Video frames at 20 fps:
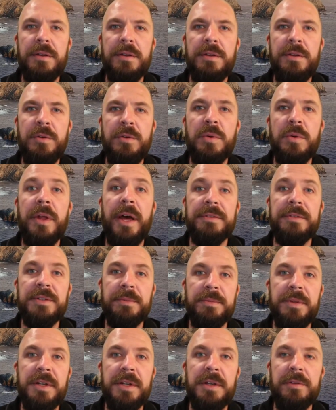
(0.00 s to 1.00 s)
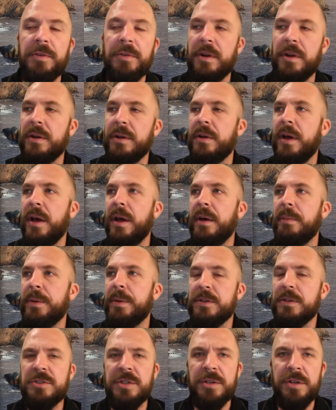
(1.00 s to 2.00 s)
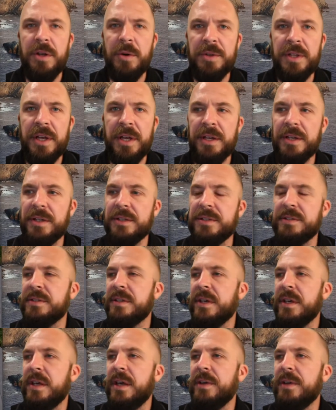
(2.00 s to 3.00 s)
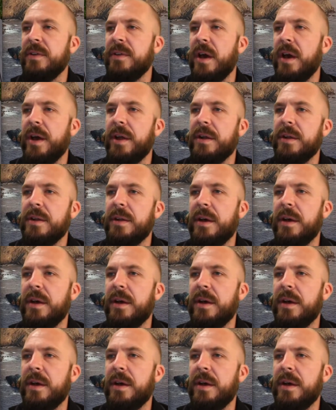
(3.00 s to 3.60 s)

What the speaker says: You will have something different, but you should know what that is. If not,